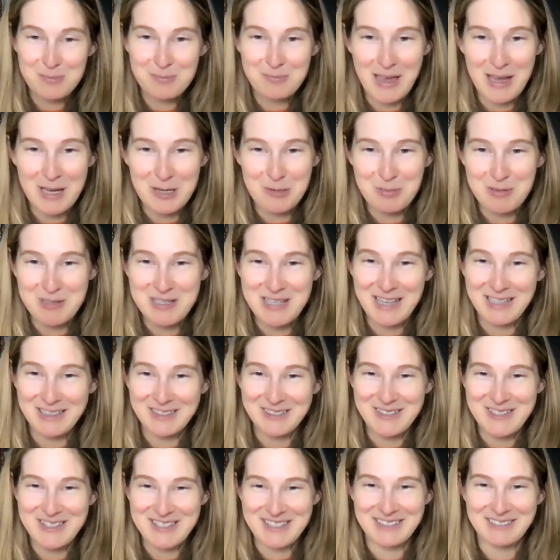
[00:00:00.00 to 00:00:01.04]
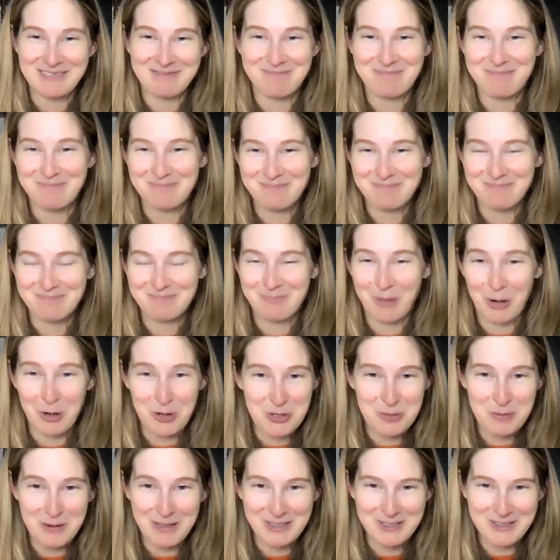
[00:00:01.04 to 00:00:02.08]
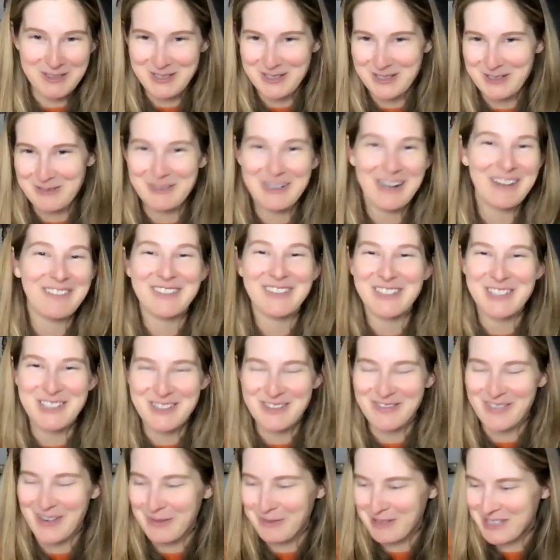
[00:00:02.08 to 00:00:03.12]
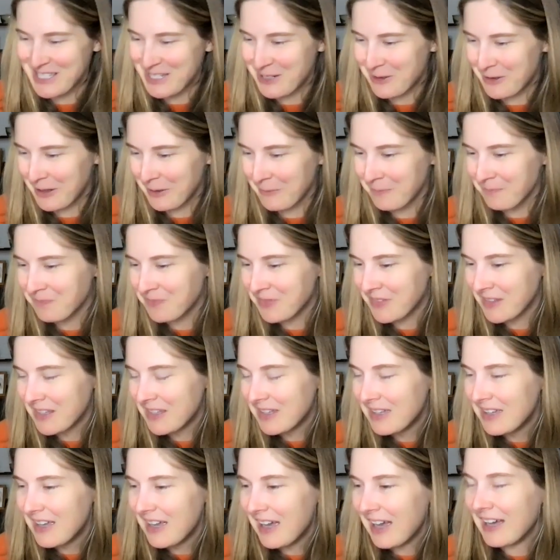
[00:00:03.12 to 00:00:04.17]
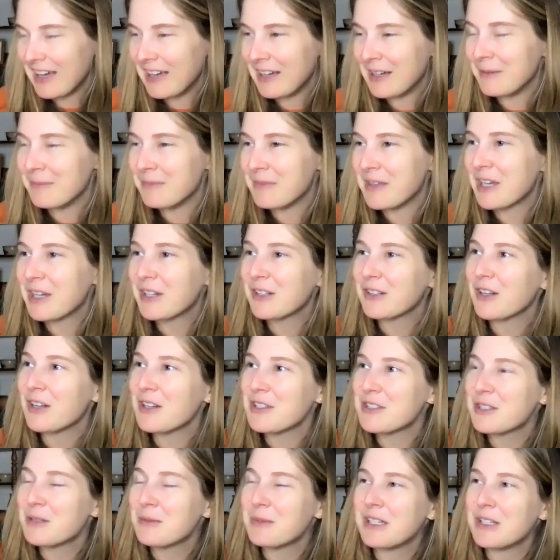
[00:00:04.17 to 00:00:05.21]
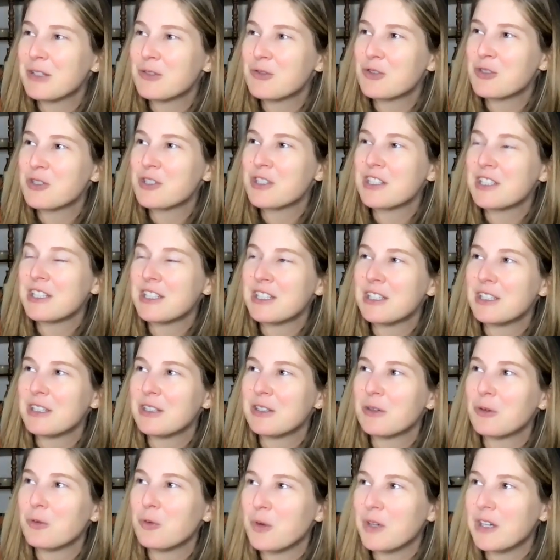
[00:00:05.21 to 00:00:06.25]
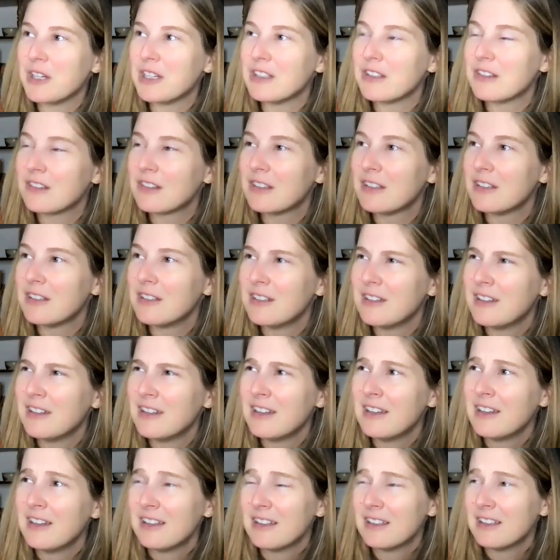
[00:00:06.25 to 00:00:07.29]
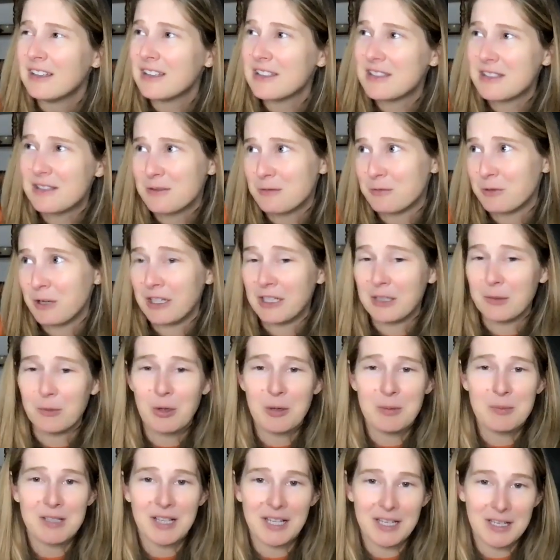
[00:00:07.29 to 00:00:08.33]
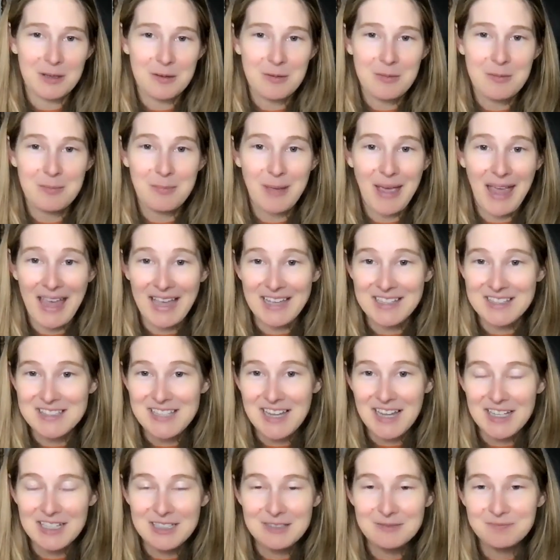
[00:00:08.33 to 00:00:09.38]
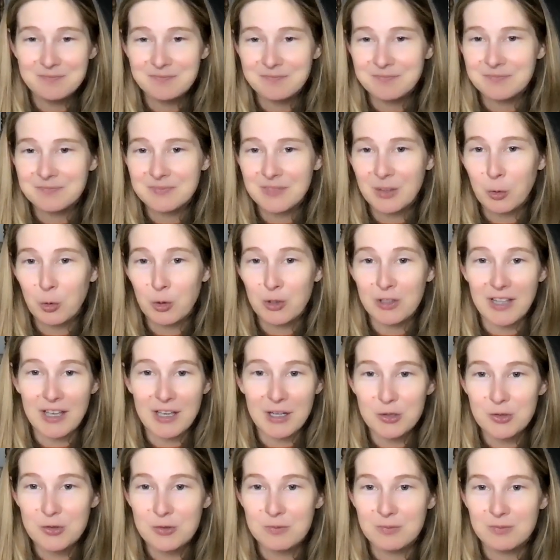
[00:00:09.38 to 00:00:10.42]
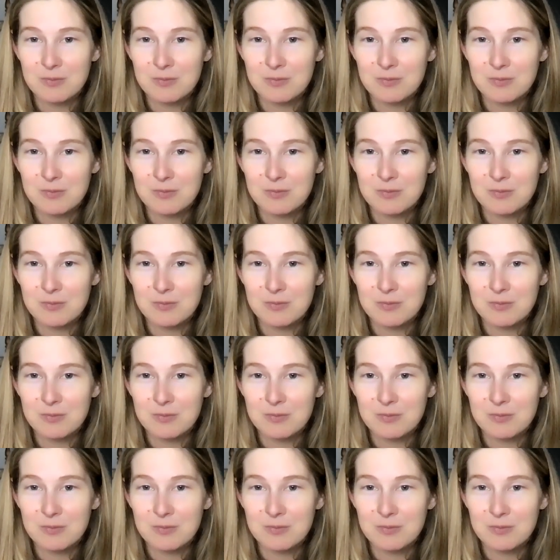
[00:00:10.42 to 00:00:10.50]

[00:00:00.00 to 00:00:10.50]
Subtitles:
mashed potatoes and marshmallows or whatever it is your family's doing. It could also be interesting with, this is a random one, but like pad thai or like